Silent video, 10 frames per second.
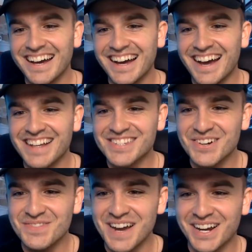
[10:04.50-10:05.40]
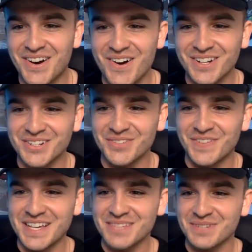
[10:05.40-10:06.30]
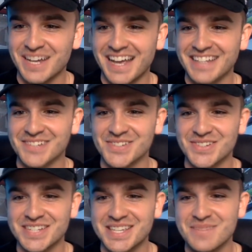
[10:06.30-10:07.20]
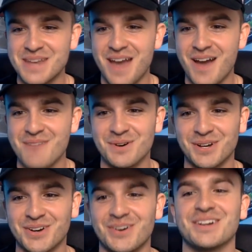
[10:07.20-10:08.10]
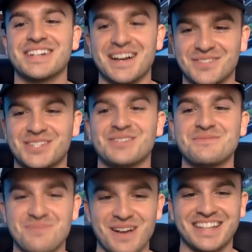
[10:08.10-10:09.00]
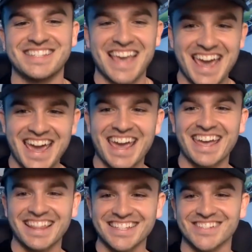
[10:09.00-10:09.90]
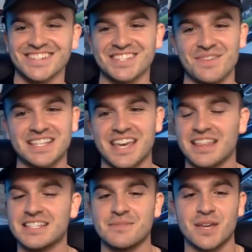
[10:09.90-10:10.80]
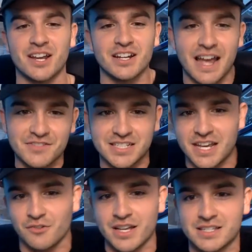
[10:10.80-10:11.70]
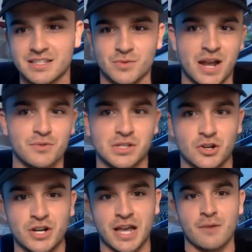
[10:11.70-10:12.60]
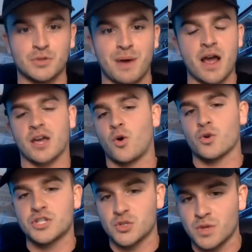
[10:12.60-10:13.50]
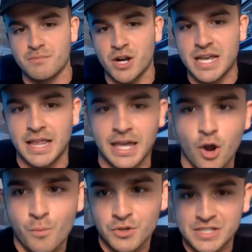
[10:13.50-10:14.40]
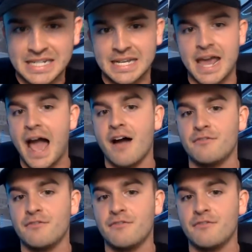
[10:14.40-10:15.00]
I sold my car to do Facebook ads. It was risky, but now I bought a car times 2 price. Hey, that's awesome, SK. Listen, man, you're gonna have to take risks. When I was learning, I was buying courses with money I like almost didn't have.